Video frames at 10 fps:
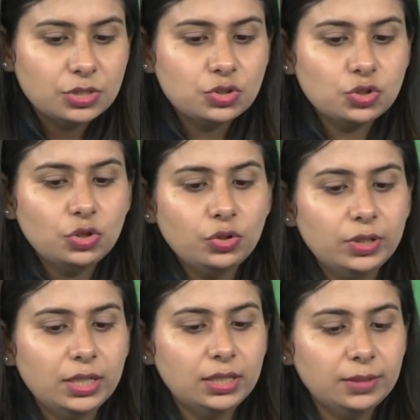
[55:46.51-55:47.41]

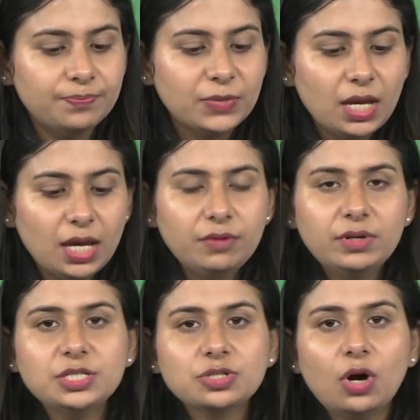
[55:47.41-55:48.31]
So a
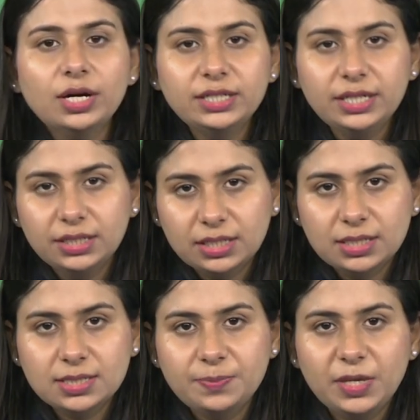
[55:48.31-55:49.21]
rich
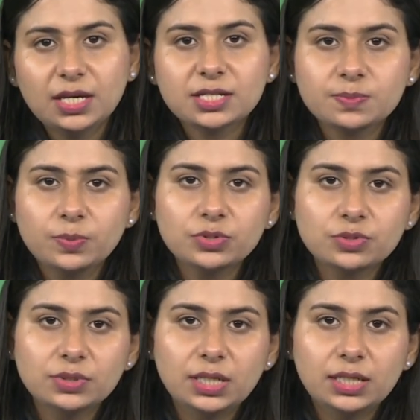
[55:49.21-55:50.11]
content is being
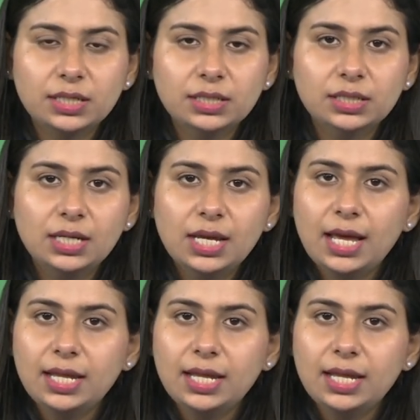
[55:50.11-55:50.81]
exposed to the learner,